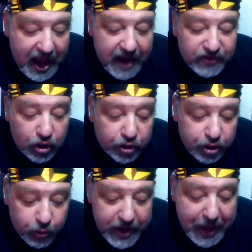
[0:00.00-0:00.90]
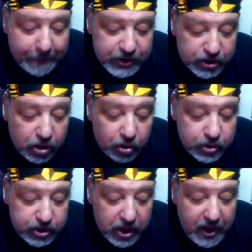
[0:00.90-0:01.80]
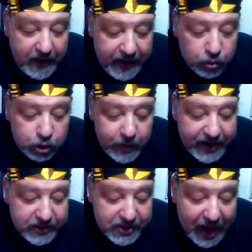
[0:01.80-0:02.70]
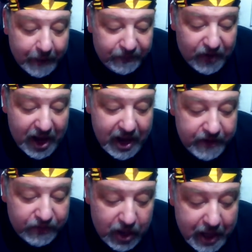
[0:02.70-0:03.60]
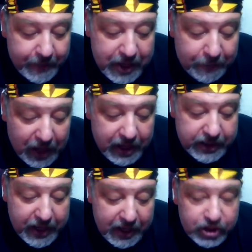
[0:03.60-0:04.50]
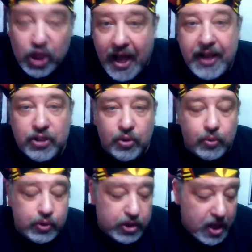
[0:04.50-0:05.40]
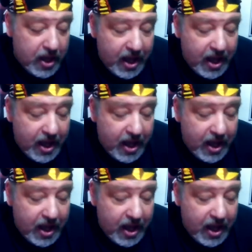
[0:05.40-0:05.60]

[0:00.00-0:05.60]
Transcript: After 3 episodes, it was rated top 5 comedy podcast on iTunes.